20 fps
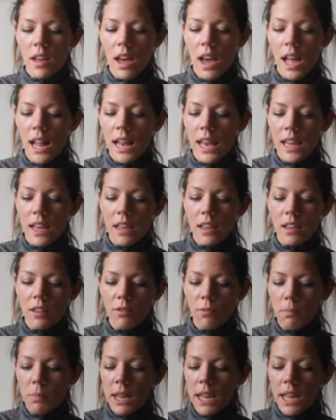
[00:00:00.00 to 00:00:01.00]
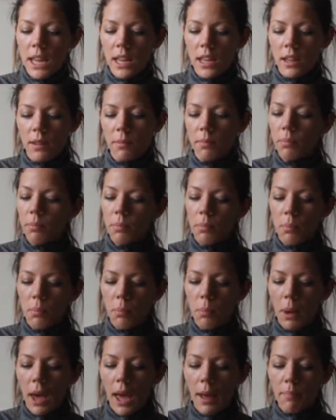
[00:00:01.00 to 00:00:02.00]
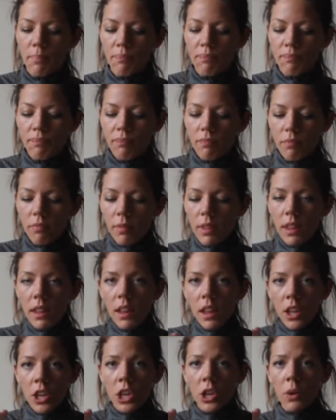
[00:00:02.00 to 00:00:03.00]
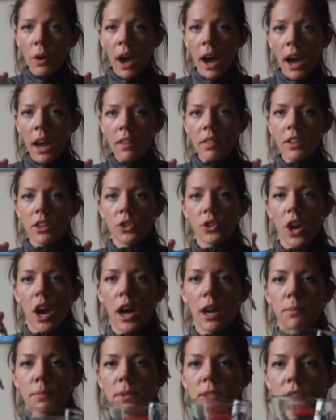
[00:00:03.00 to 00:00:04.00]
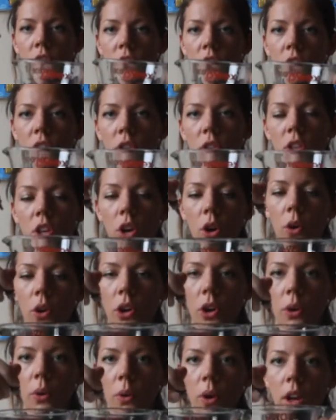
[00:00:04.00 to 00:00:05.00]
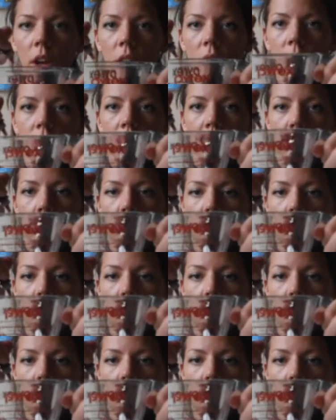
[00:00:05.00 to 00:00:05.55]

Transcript: I love pink. But you add the drops to the coconut oil, so I'm